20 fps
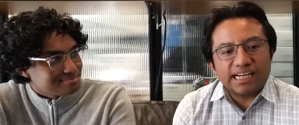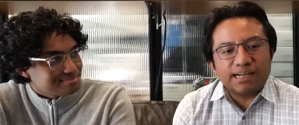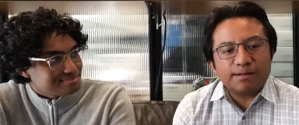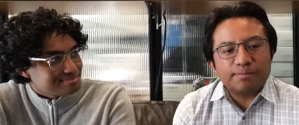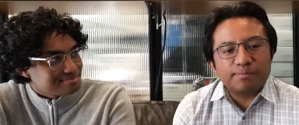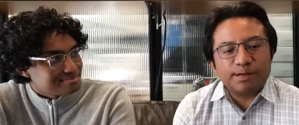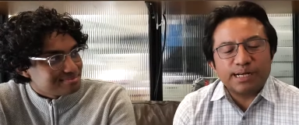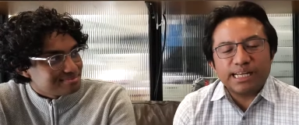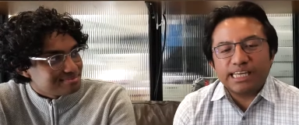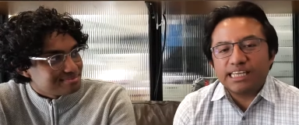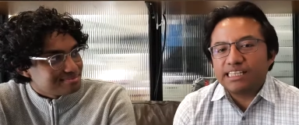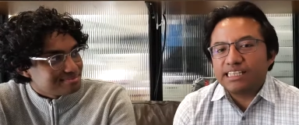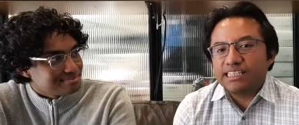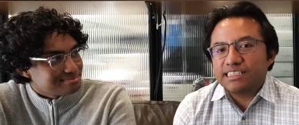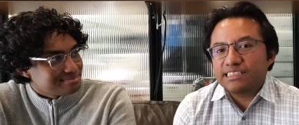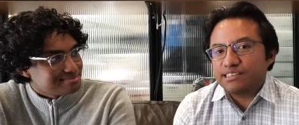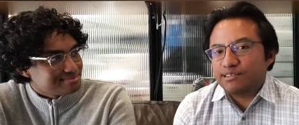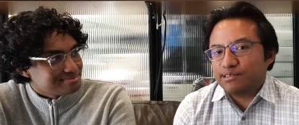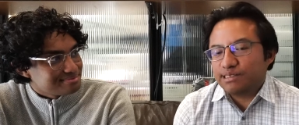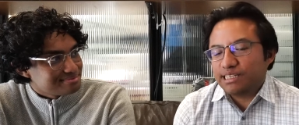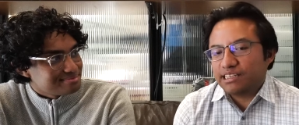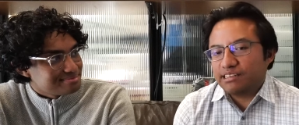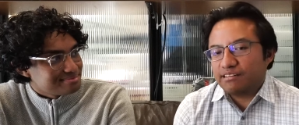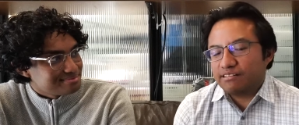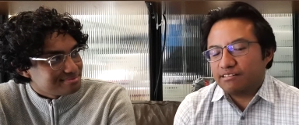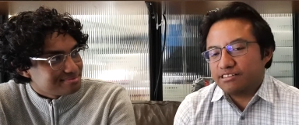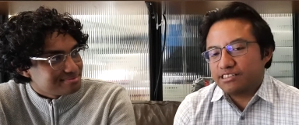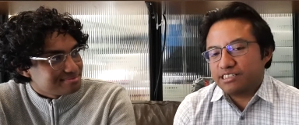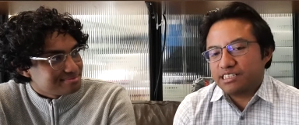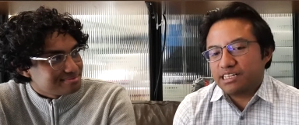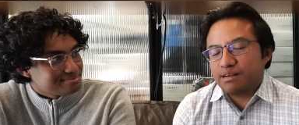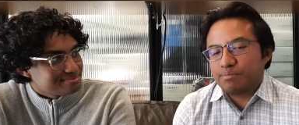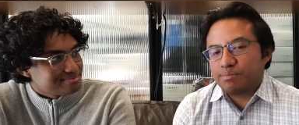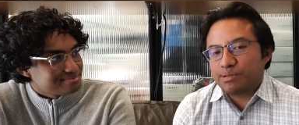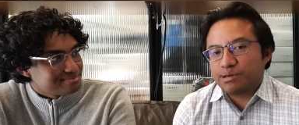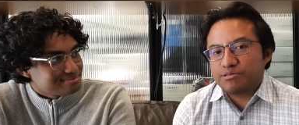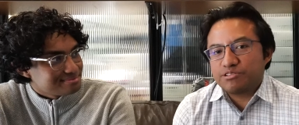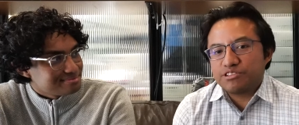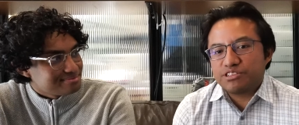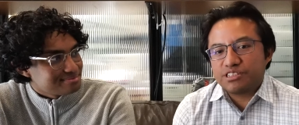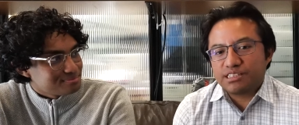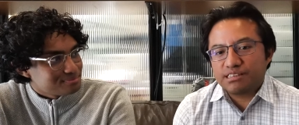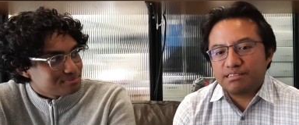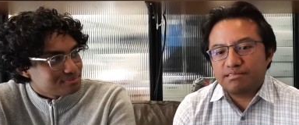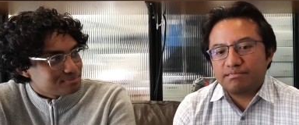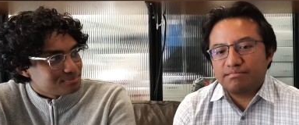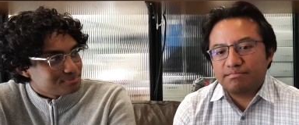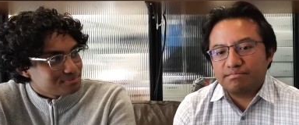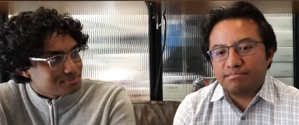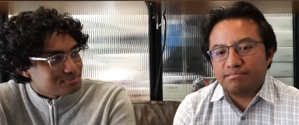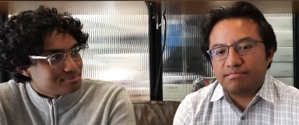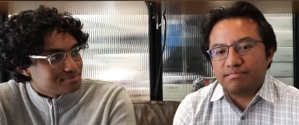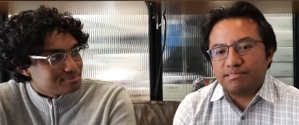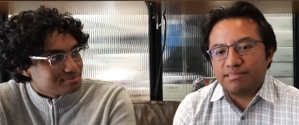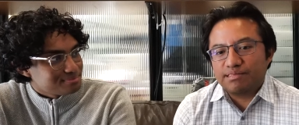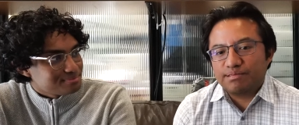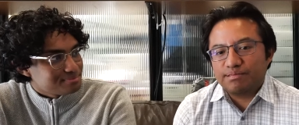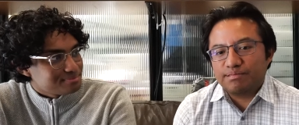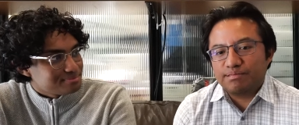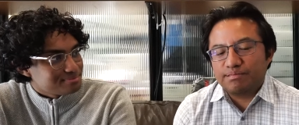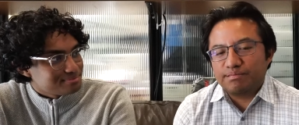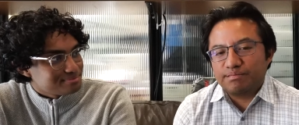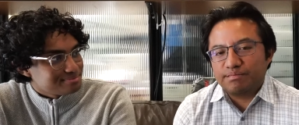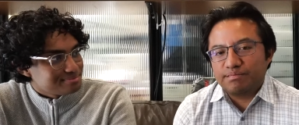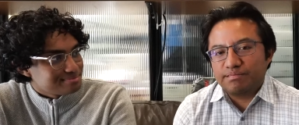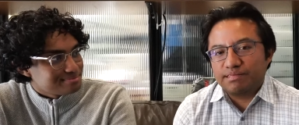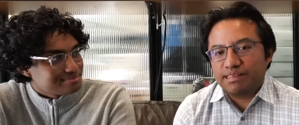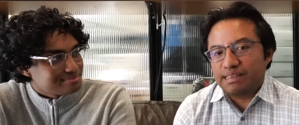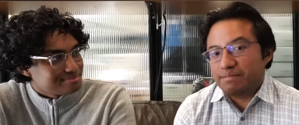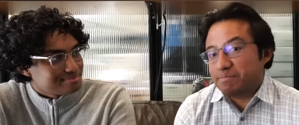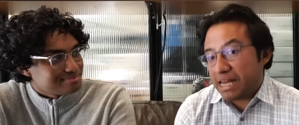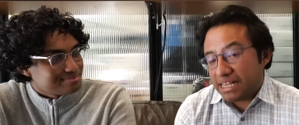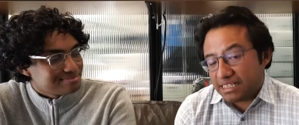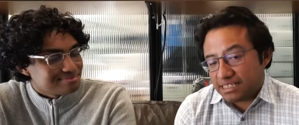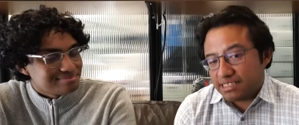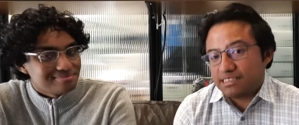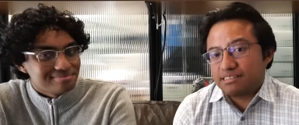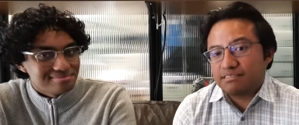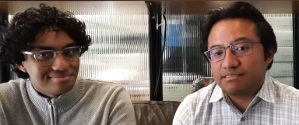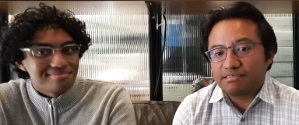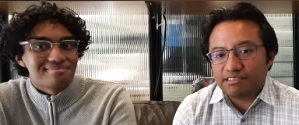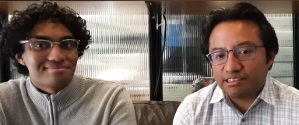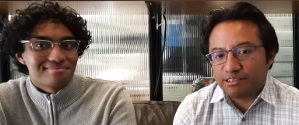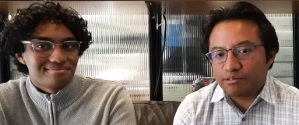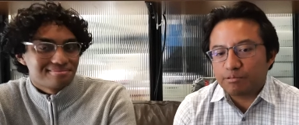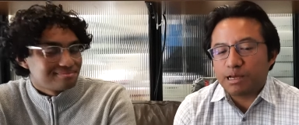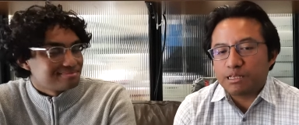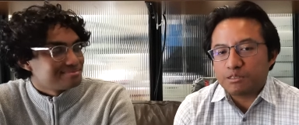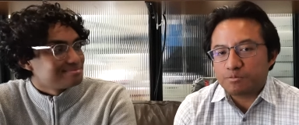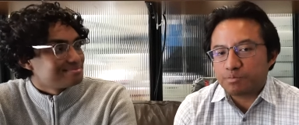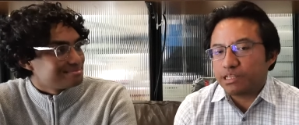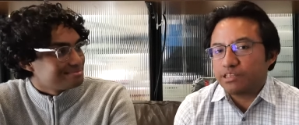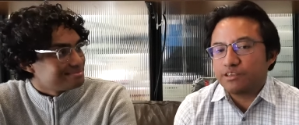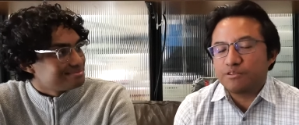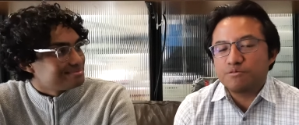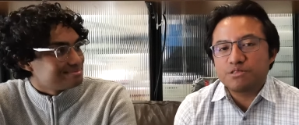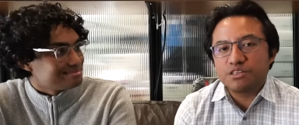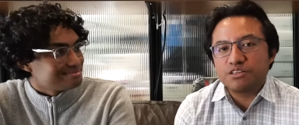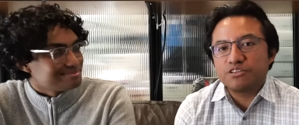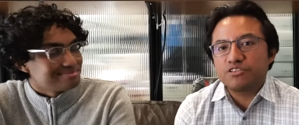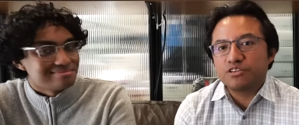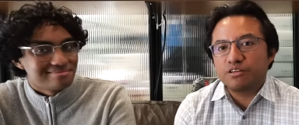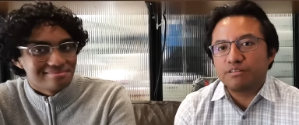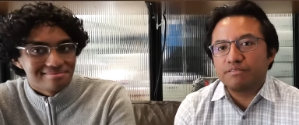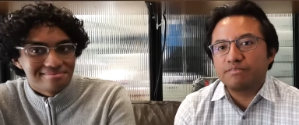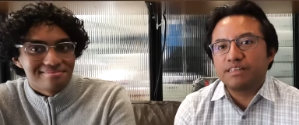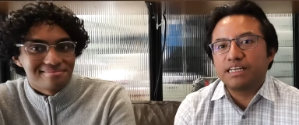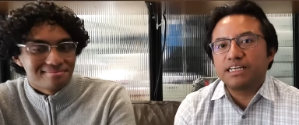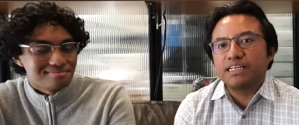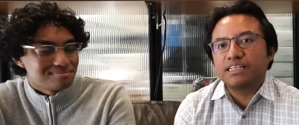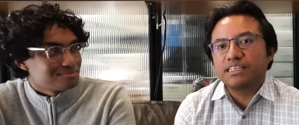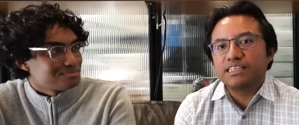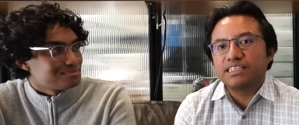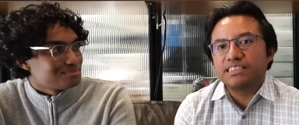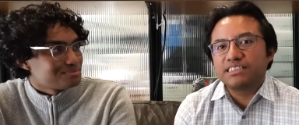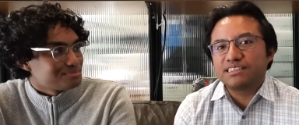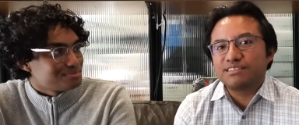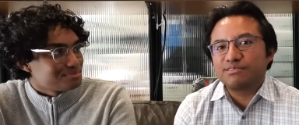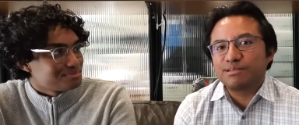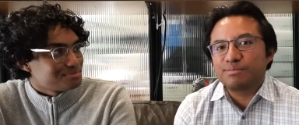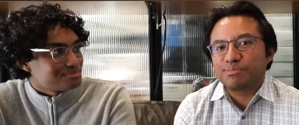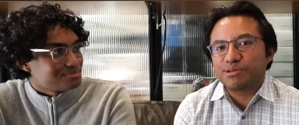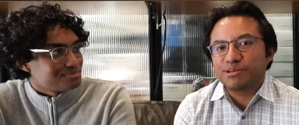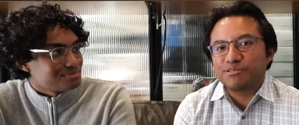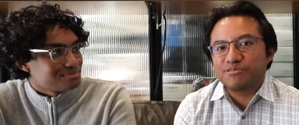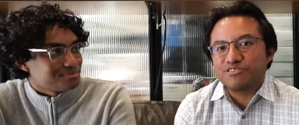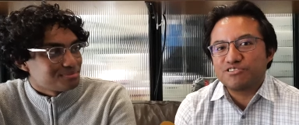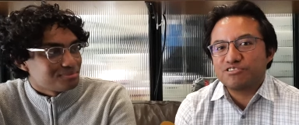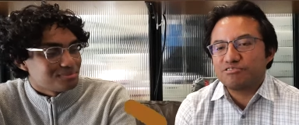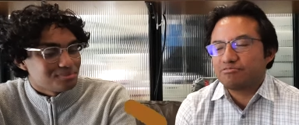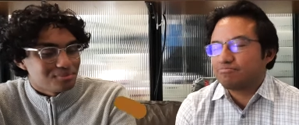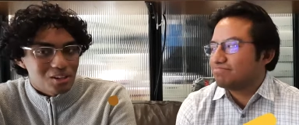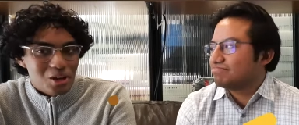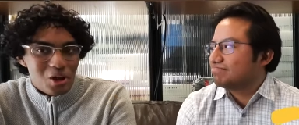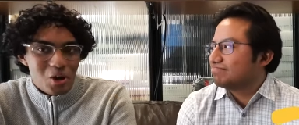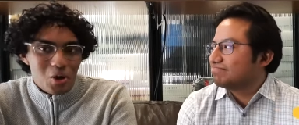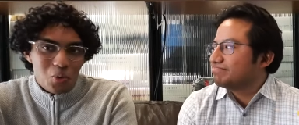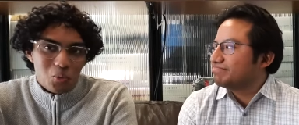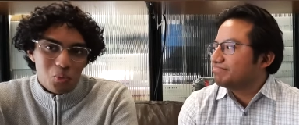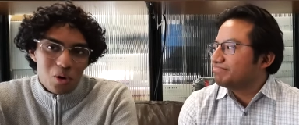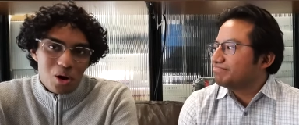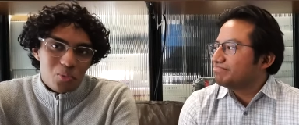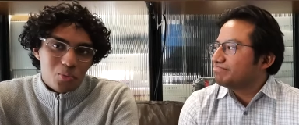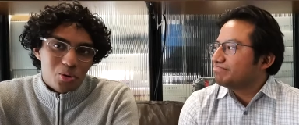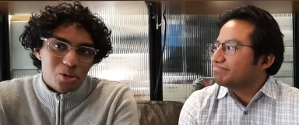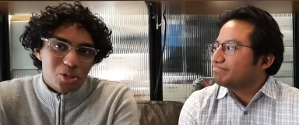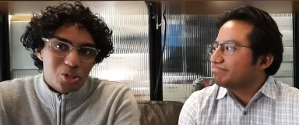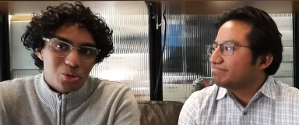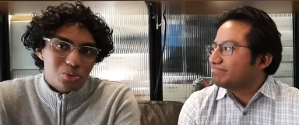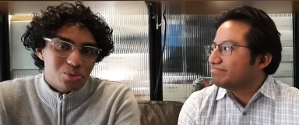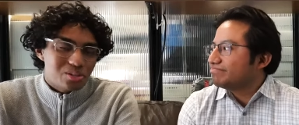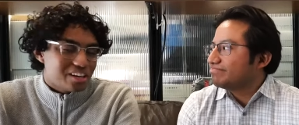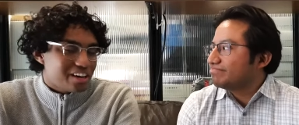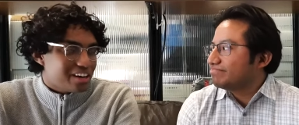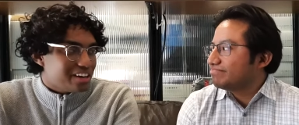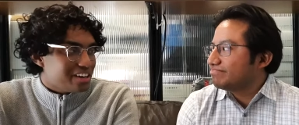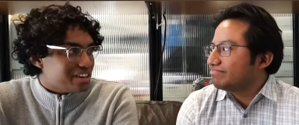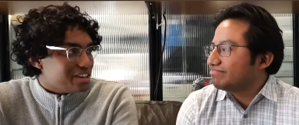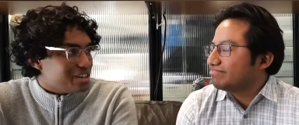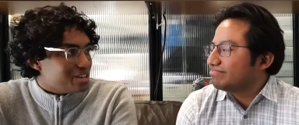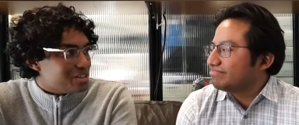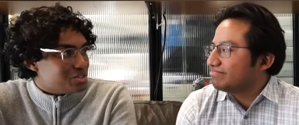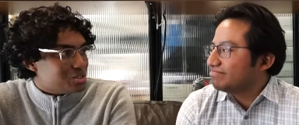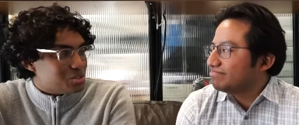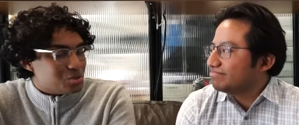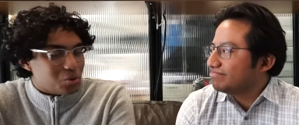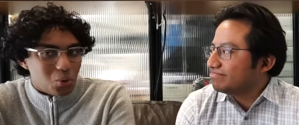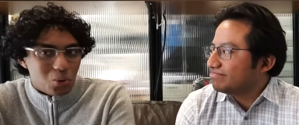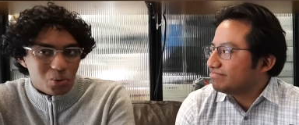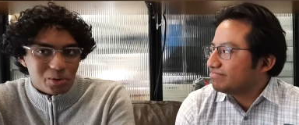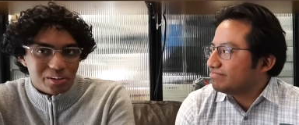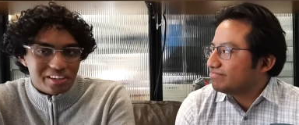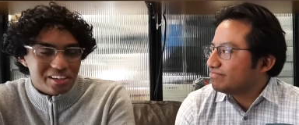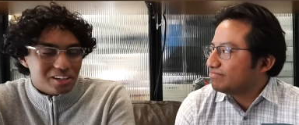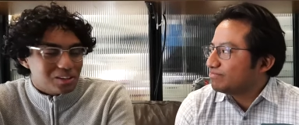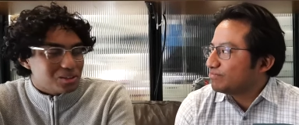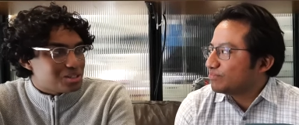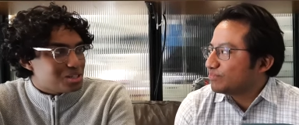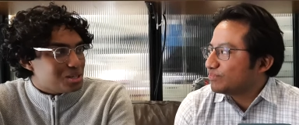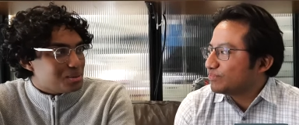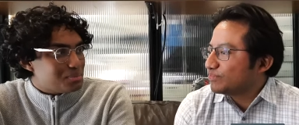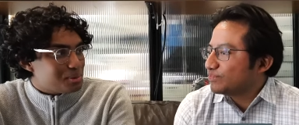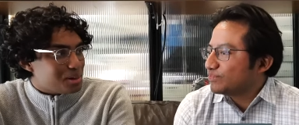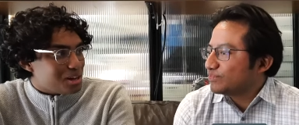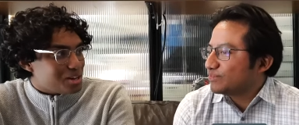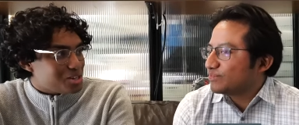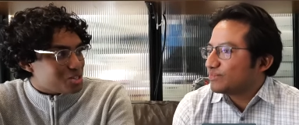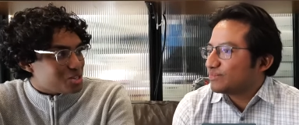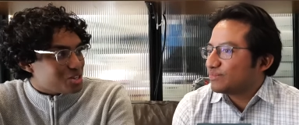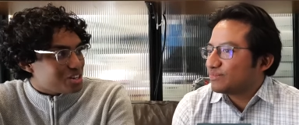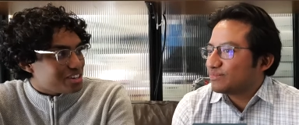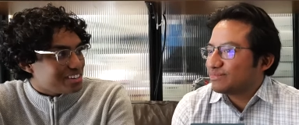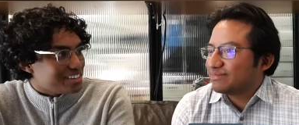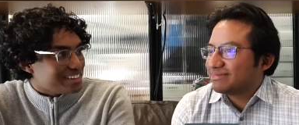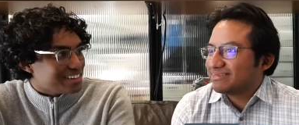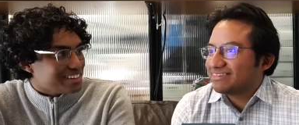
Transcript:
Speaker 1: uh, bring these new technologies and approaches to, to the masses no, or the widespread
Speaker 2: usage of uh, the, this new approach. What would you say is your guilty pleasure?